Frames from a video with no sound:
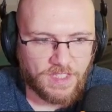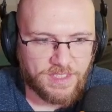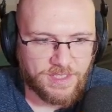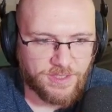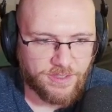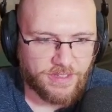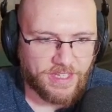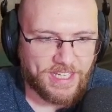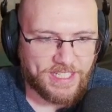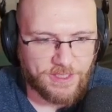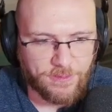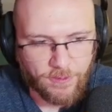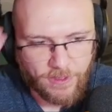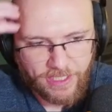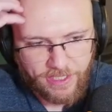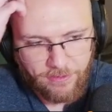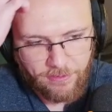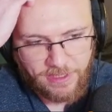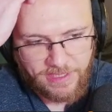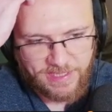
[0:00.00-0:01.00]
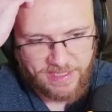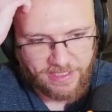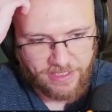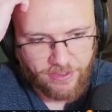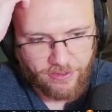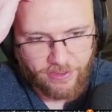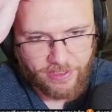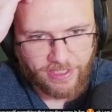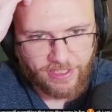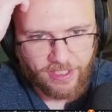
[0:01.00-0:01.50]
So that's why it wasn't
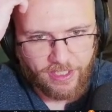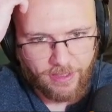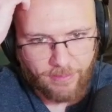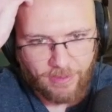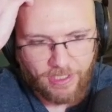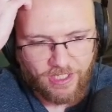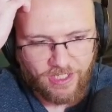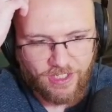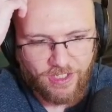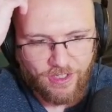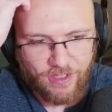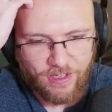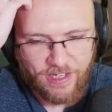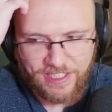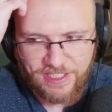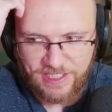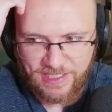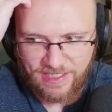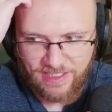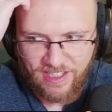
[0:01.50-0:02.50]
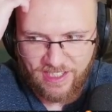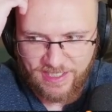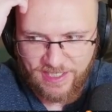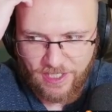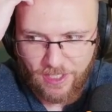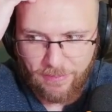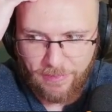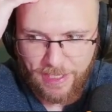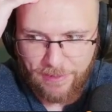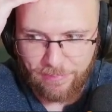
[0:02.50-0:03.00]
going up. Oh, I just
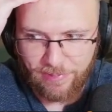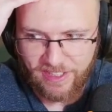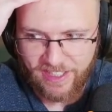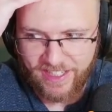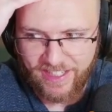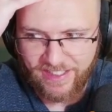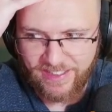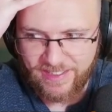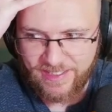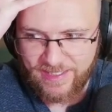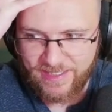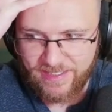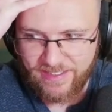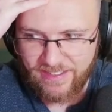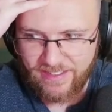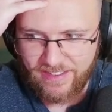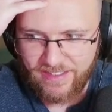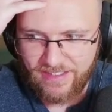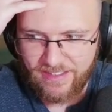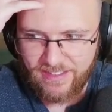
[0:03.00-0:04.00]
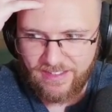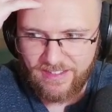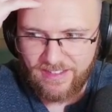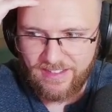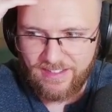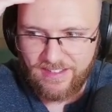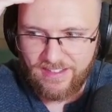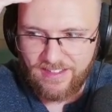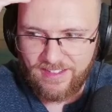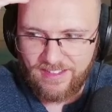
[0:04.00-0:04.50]
lost all my plants.
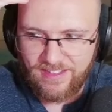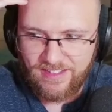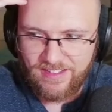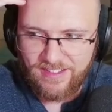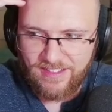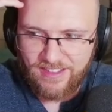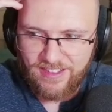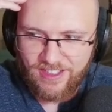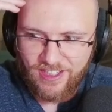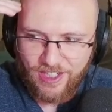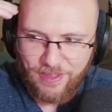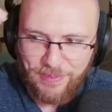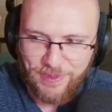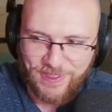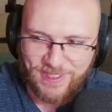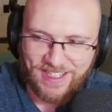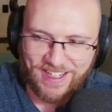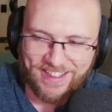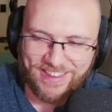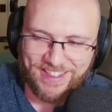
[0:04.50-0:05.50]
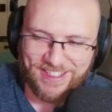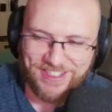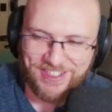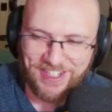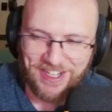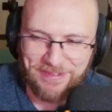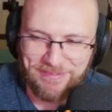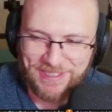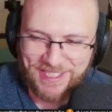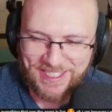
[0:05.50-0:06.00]
Almost got the
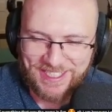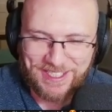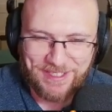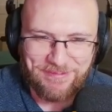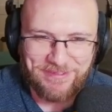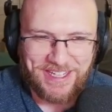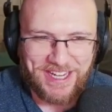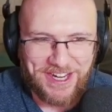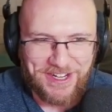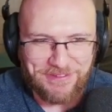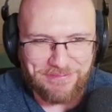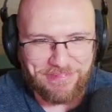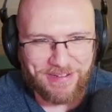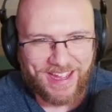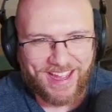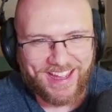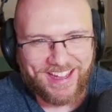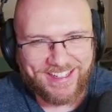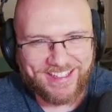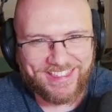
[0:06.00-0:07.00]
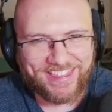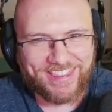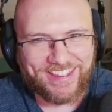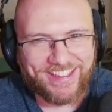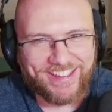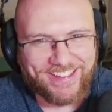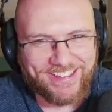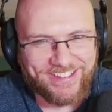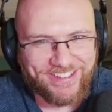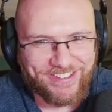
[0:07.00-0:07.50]
job system down pat,
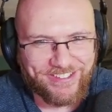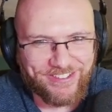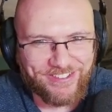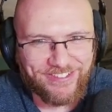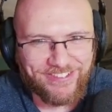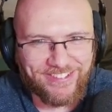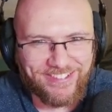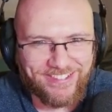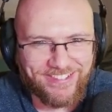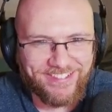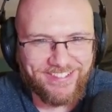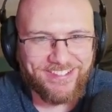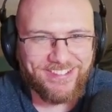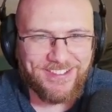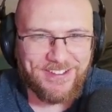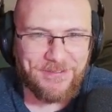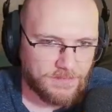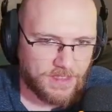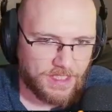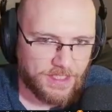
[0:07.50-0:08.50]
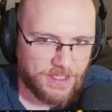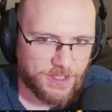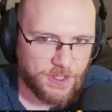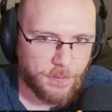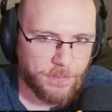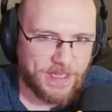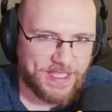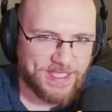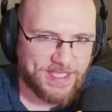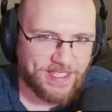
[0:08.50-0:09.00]
thank you.
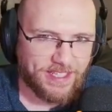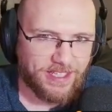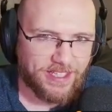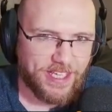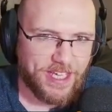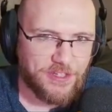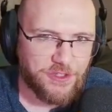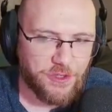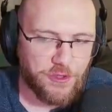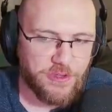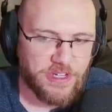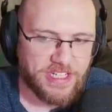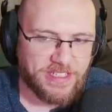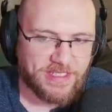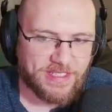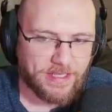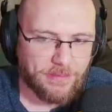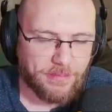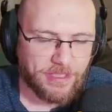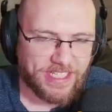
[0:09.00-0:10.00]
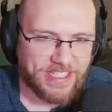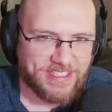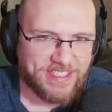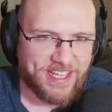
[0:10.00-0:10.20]
So basically, I do need somebody